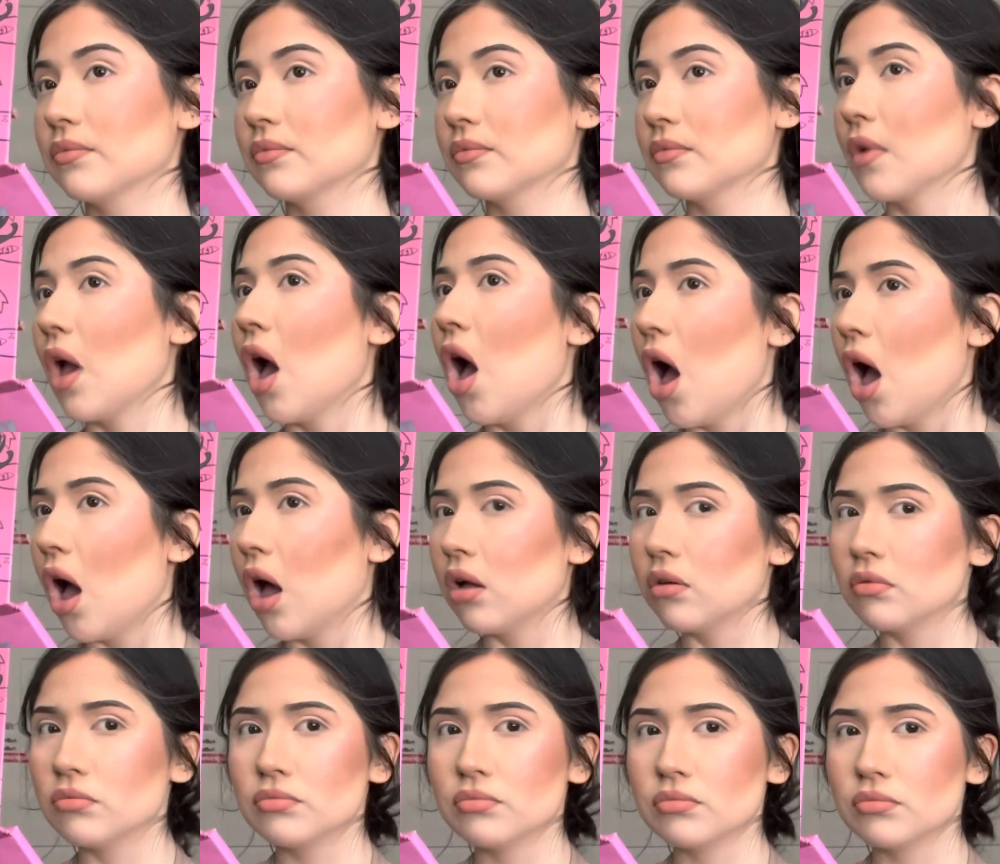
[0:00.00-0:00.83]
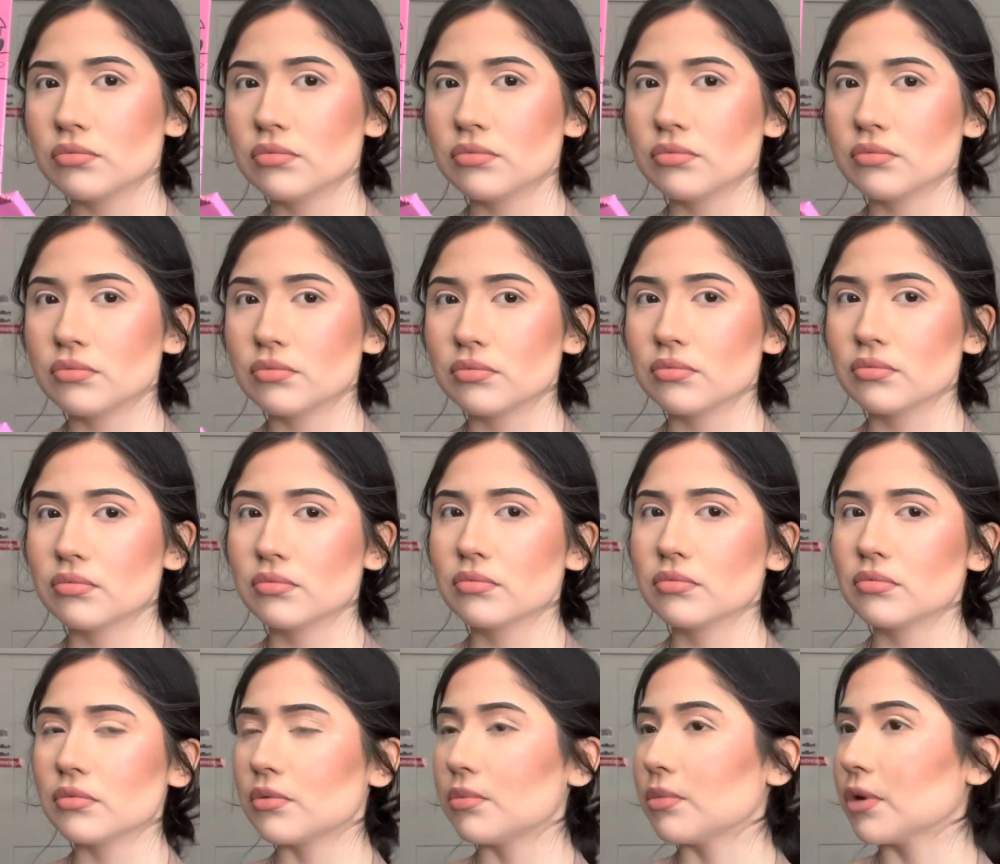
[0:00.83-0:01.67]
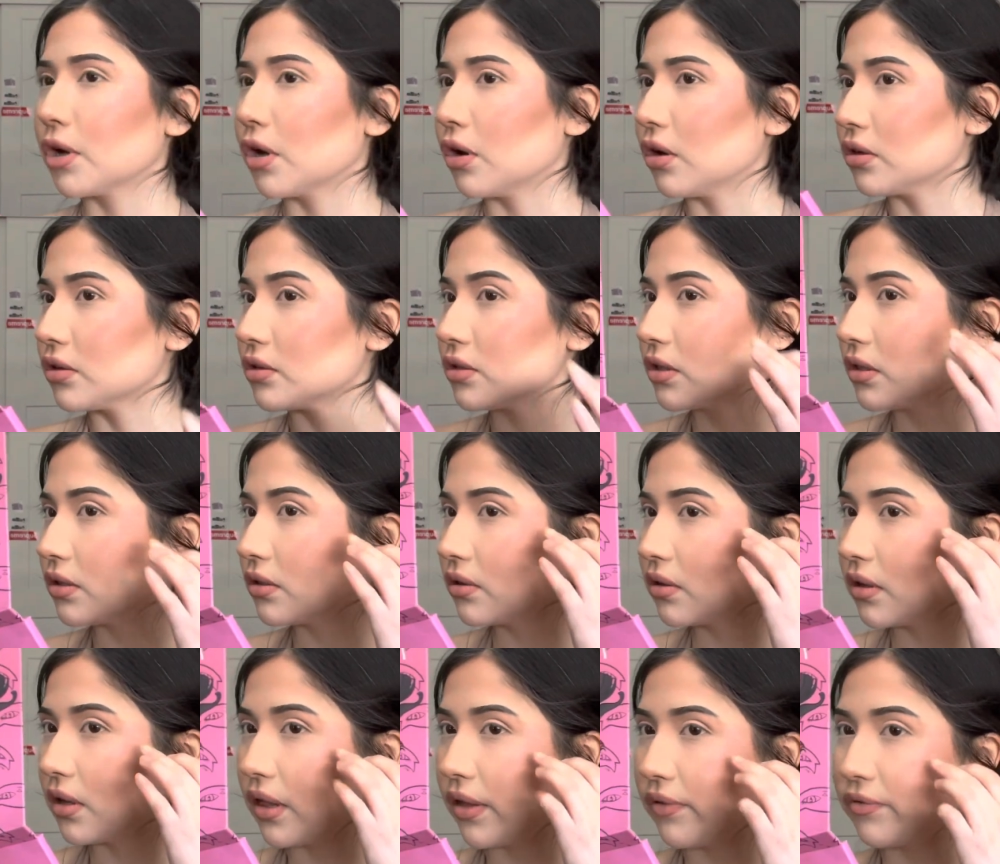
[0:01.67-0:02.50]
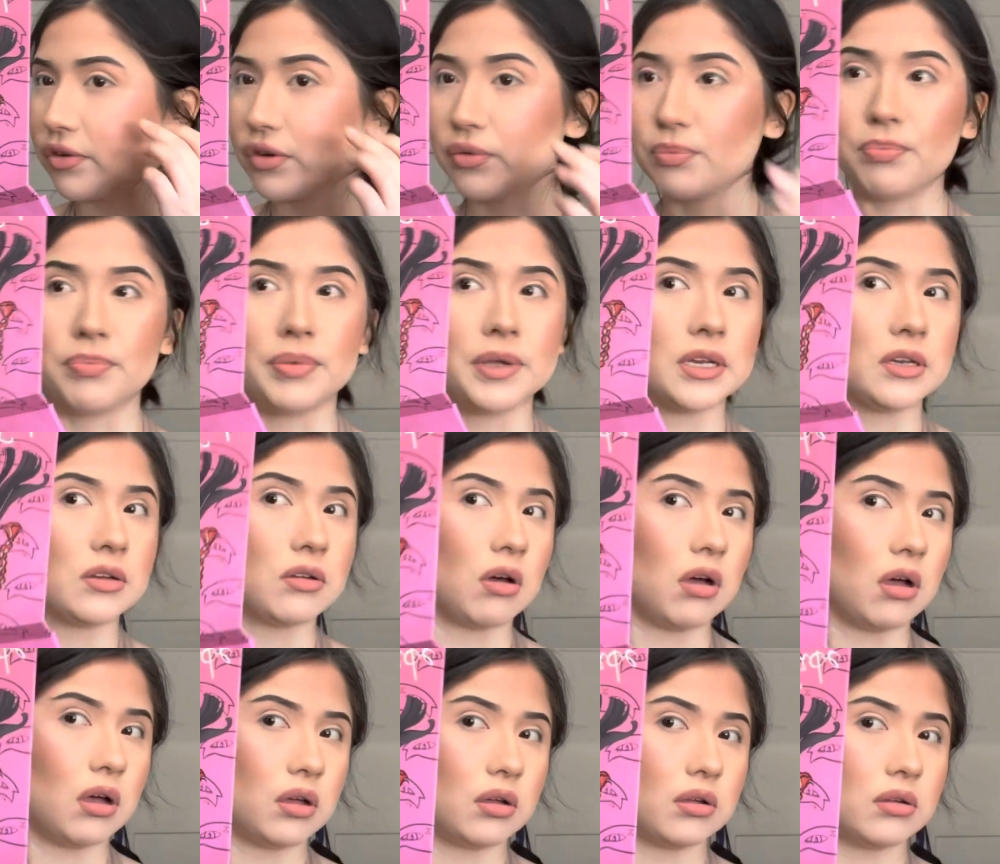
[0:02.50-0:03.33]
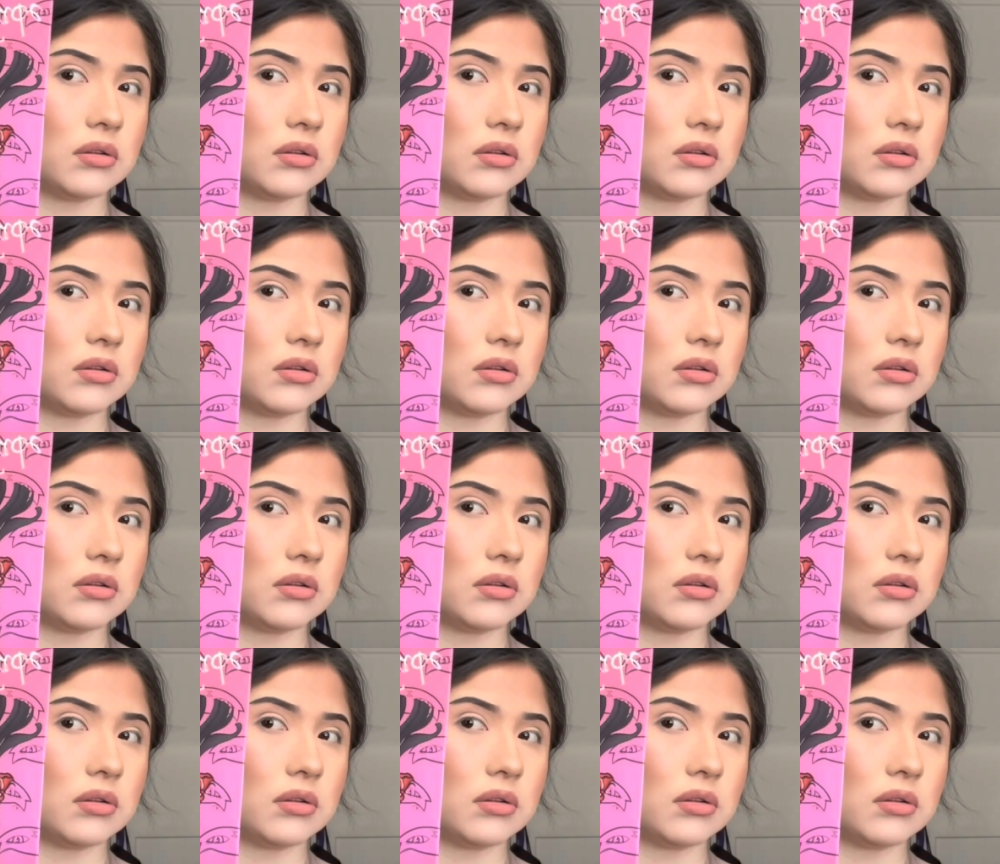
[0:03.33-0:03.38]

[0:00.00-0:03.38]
Oh my gosh, I left a big dot.